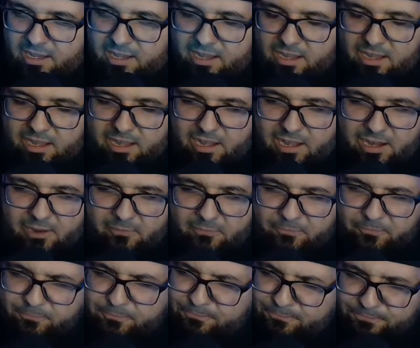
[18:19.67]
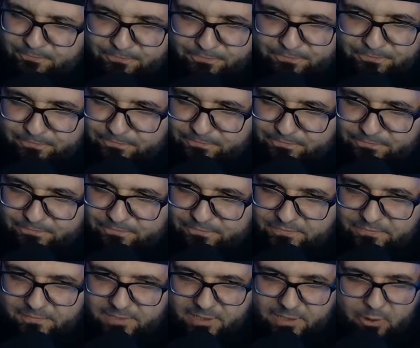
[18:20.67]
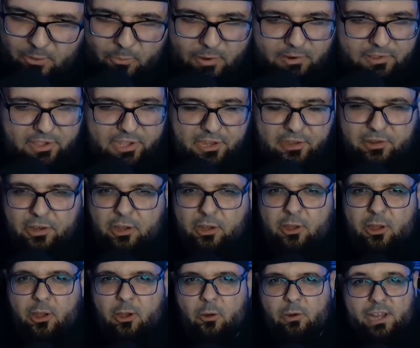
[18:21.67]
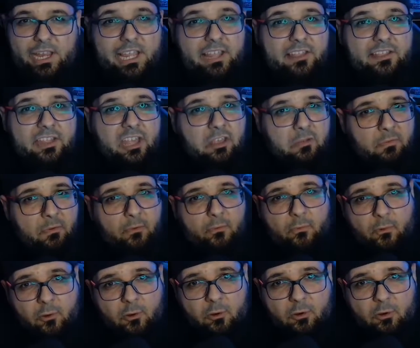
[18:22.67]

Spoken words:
you know, where's he gonna go? Is this before